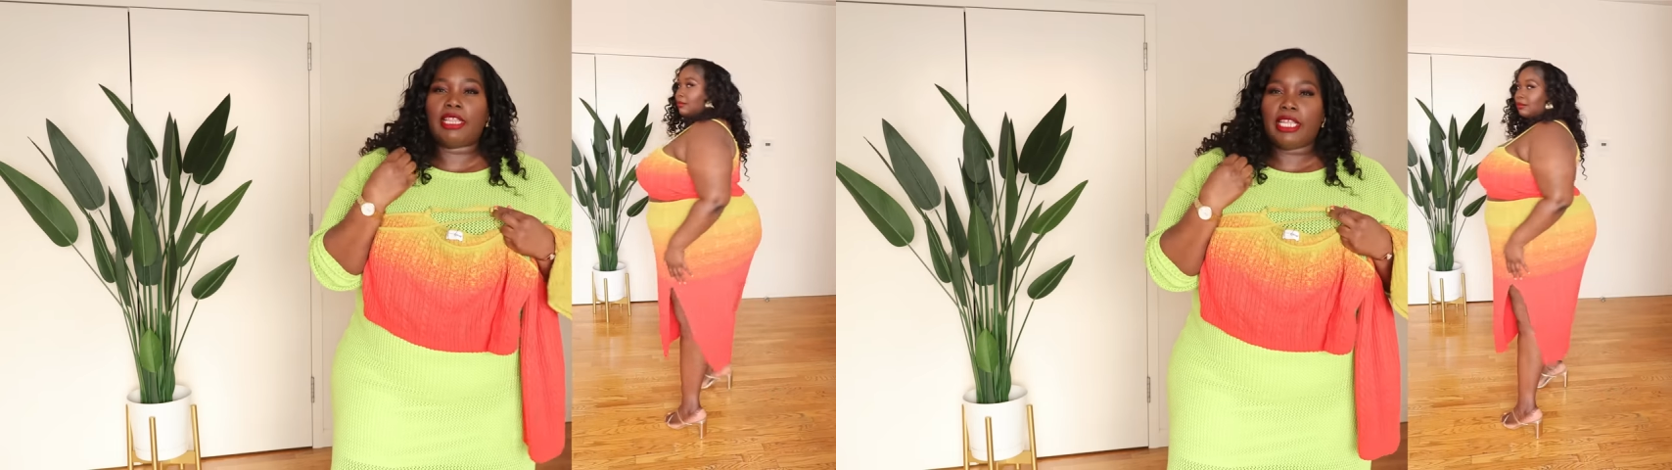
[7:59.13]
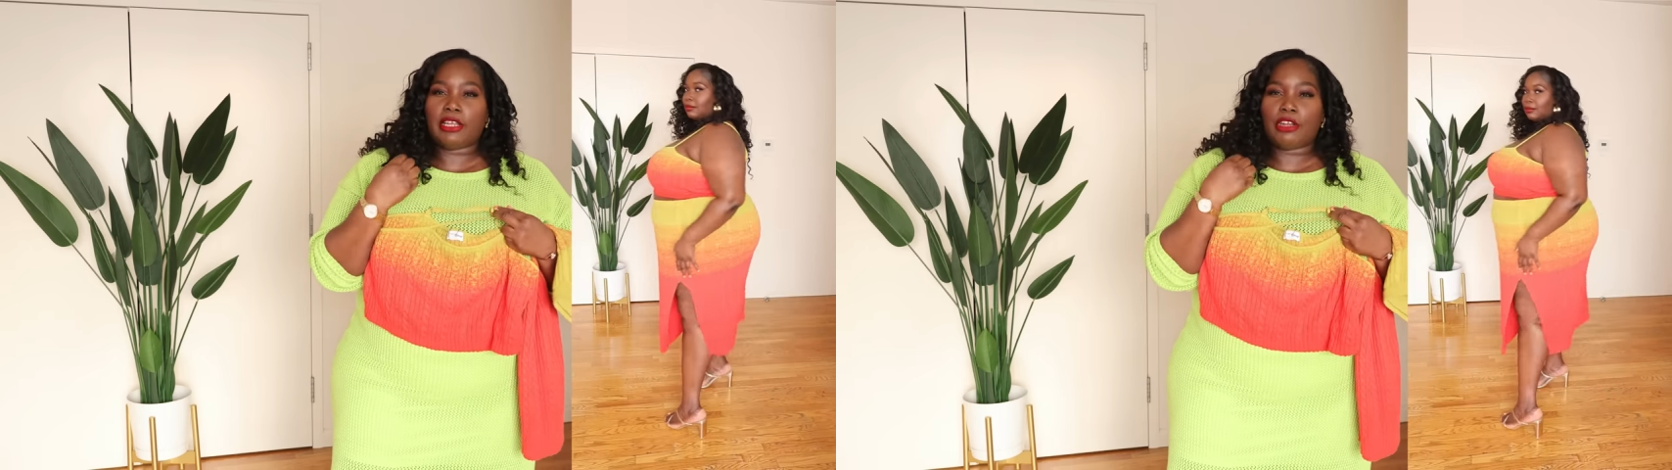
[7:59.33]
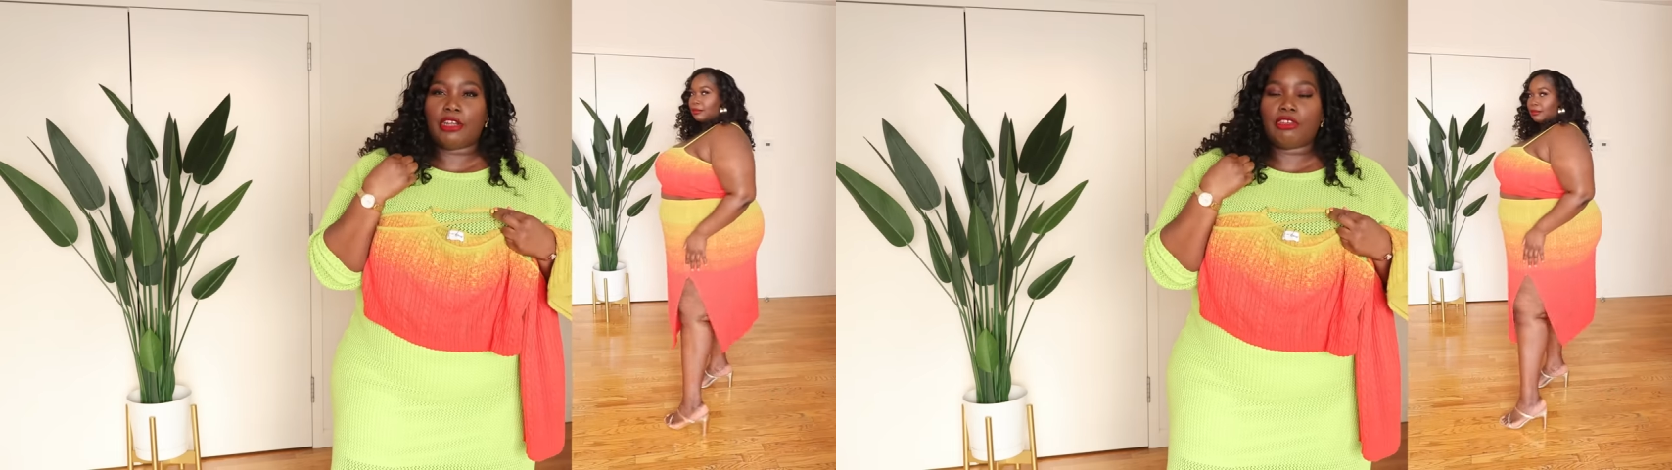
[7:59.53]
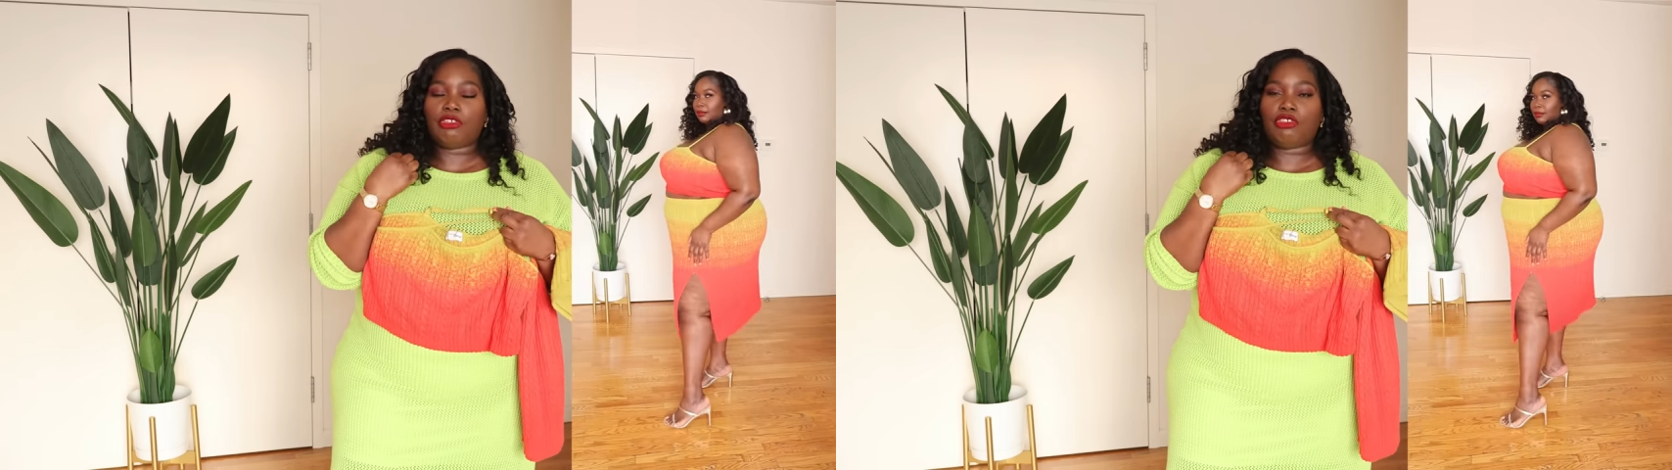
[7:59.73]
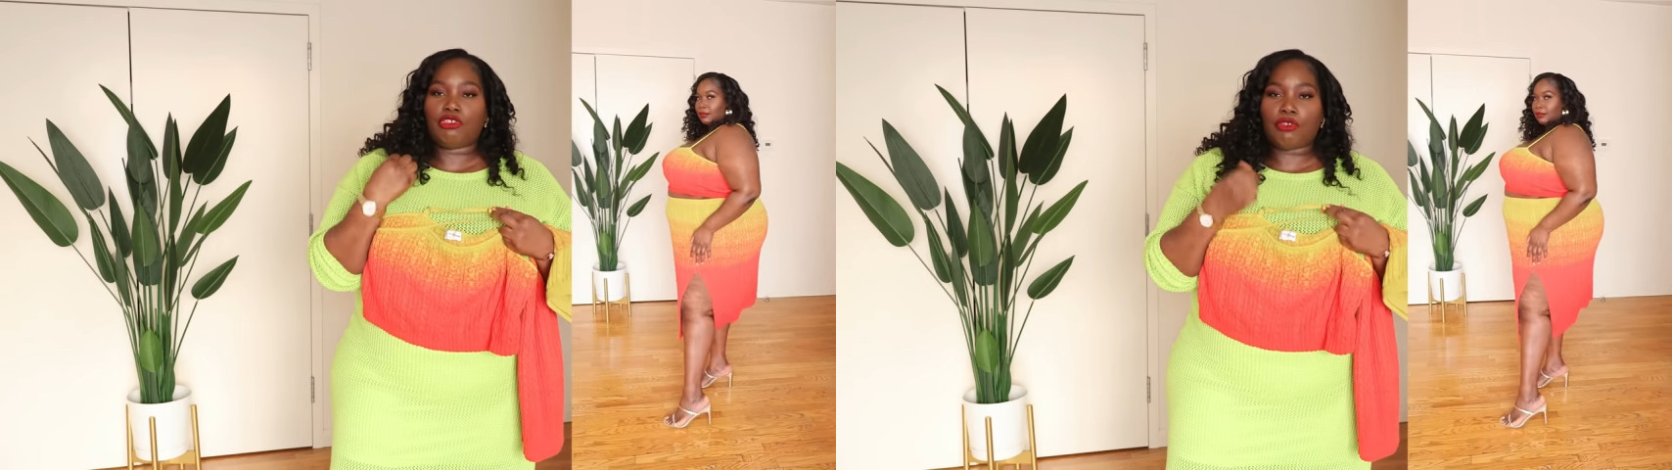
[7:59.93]
thicker
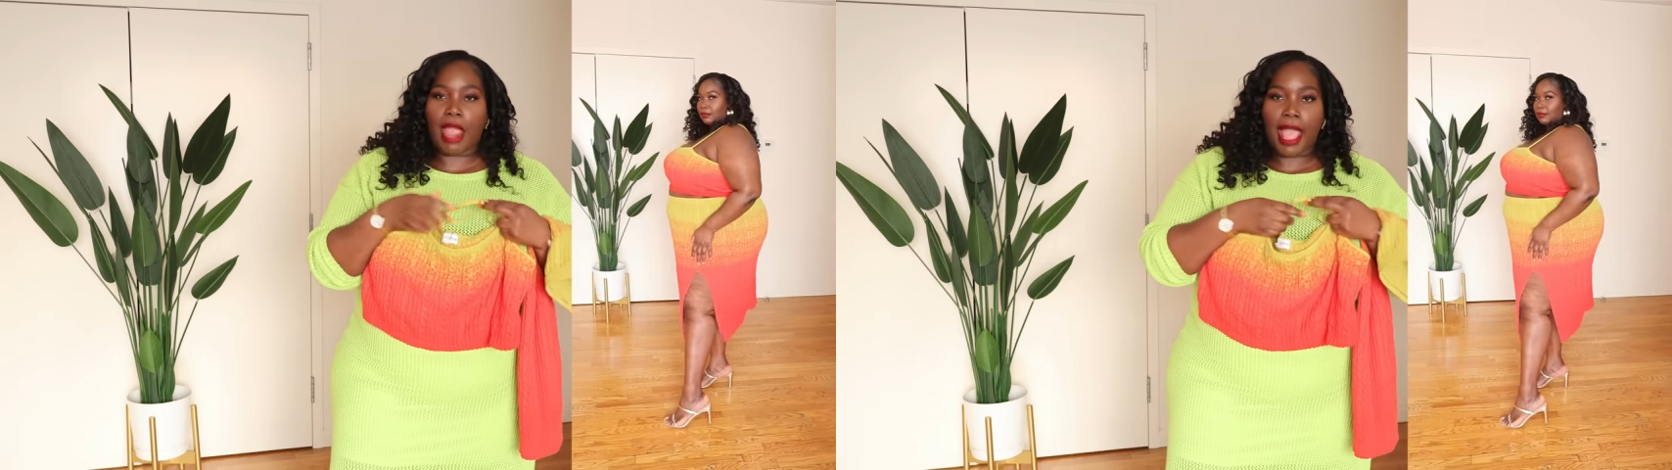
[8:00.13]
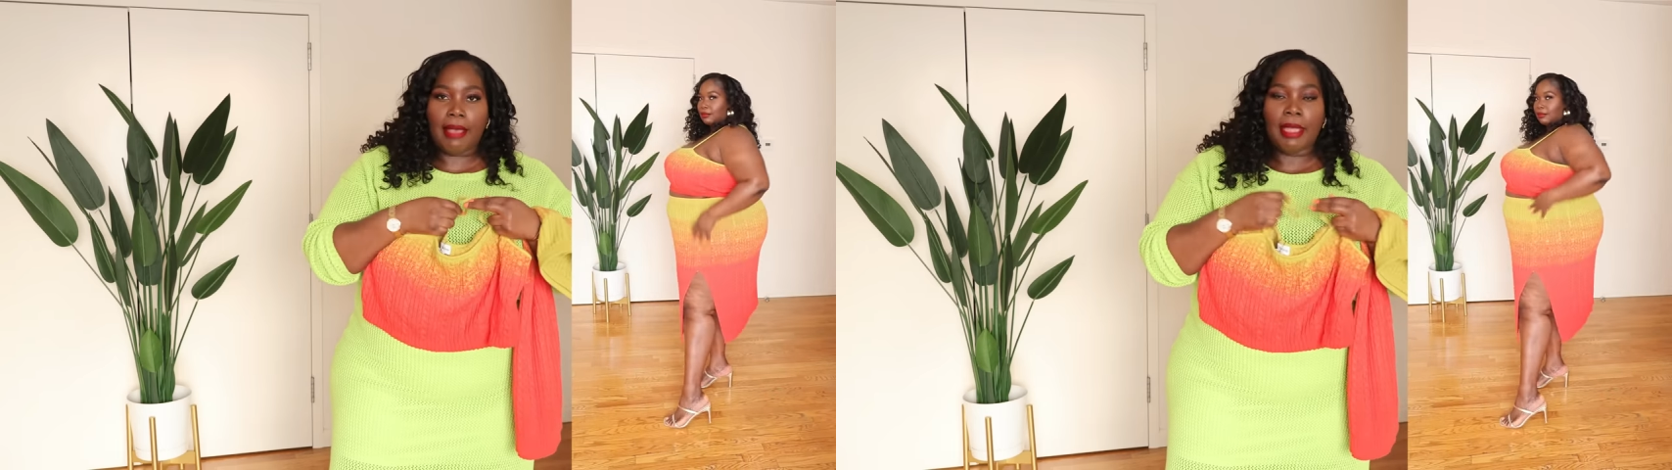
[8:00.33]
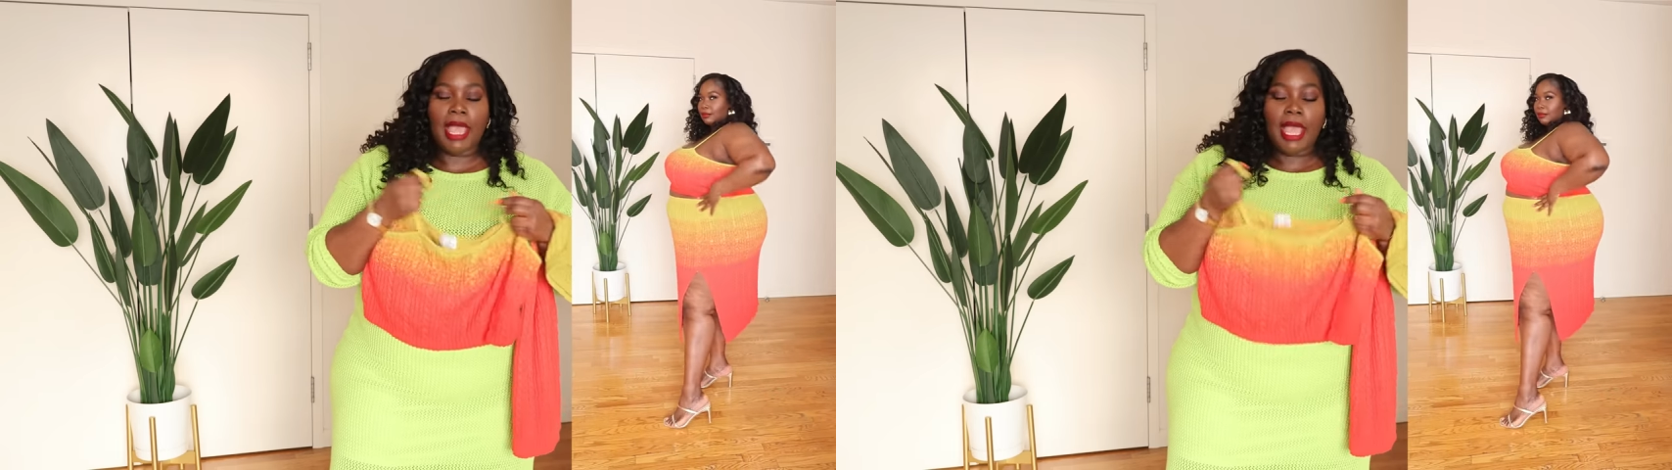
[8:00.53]
strap.